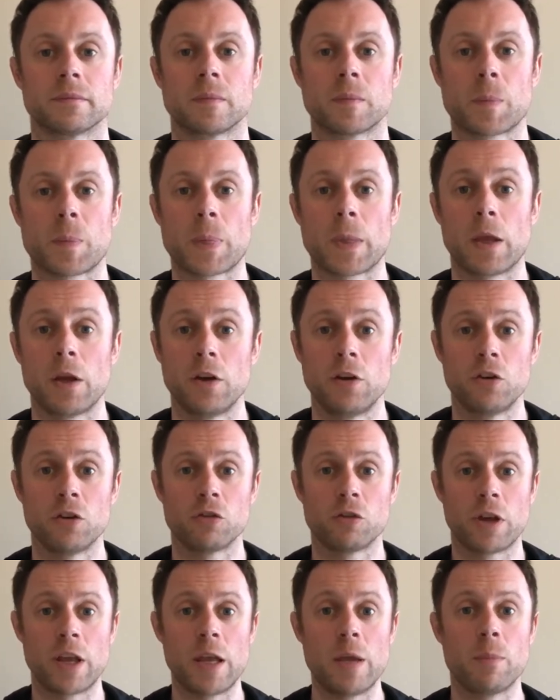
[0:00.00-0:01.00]
You can
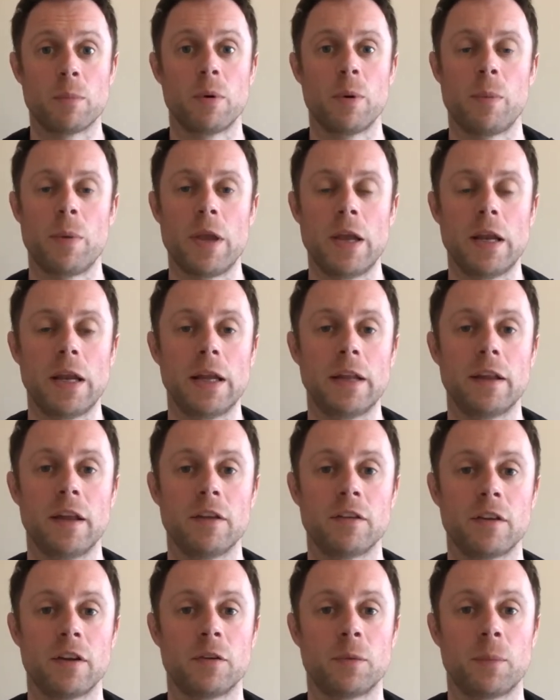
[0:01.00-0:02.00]
just keep repeating
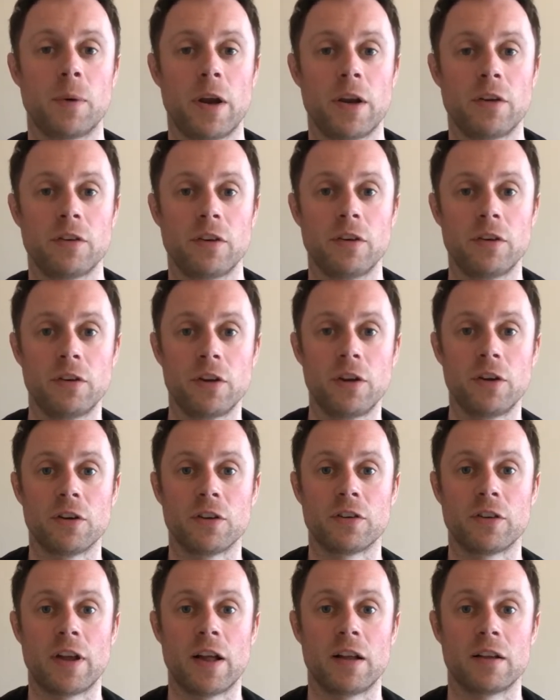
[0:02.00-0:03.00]
this expression to
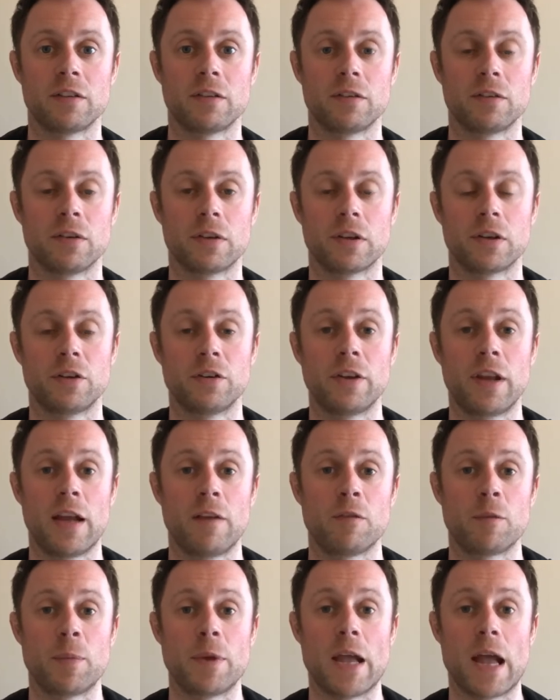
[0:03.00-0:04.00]
yourself. It doesn't have
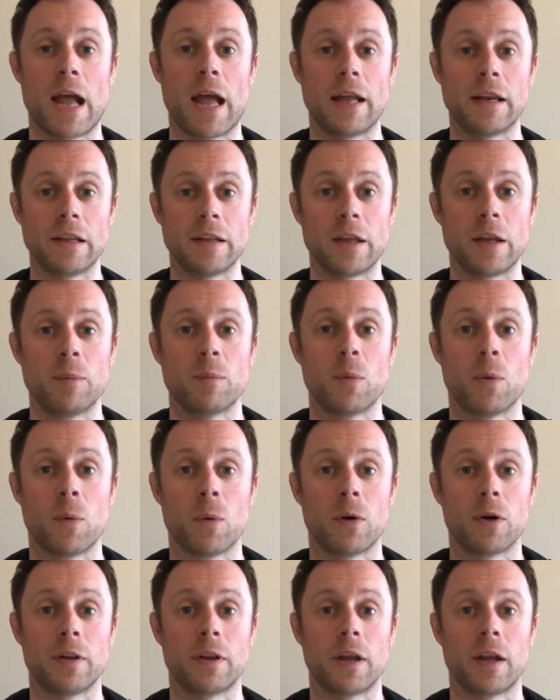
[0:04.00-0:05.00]
to be anything
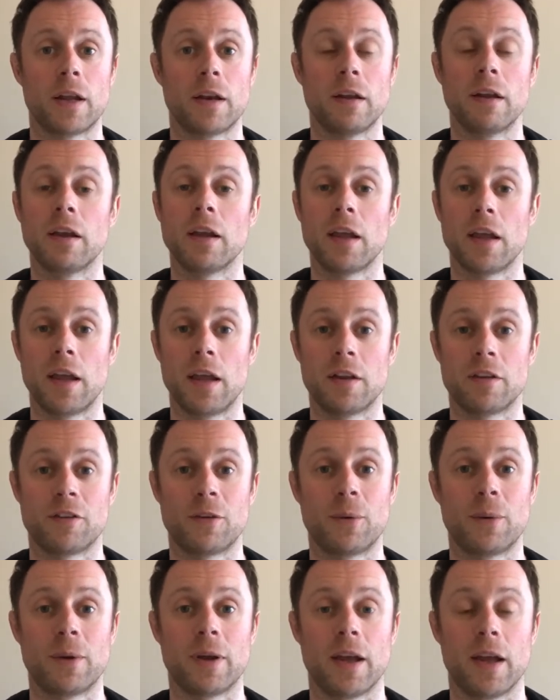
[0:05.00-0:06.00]
more than, it's
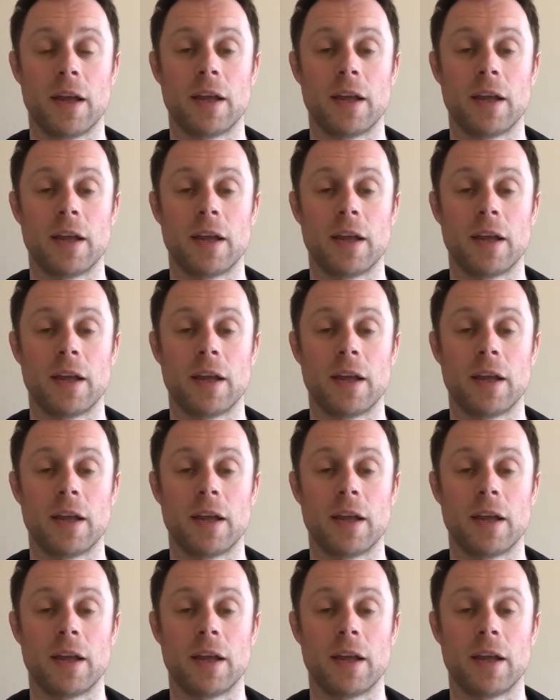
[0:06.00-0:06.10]
okay.